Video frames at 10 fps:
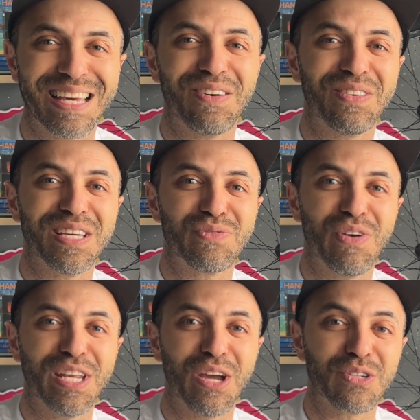of this
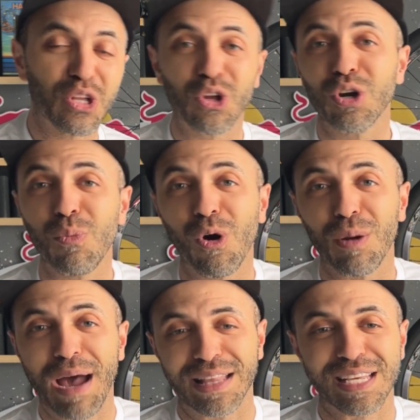video to learn more
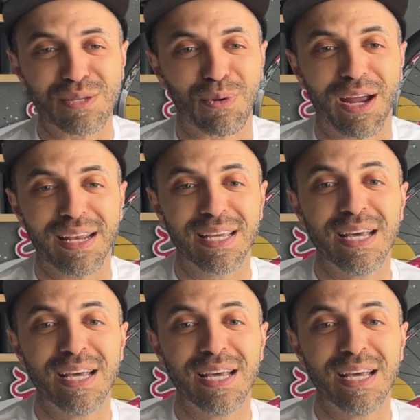about this brand.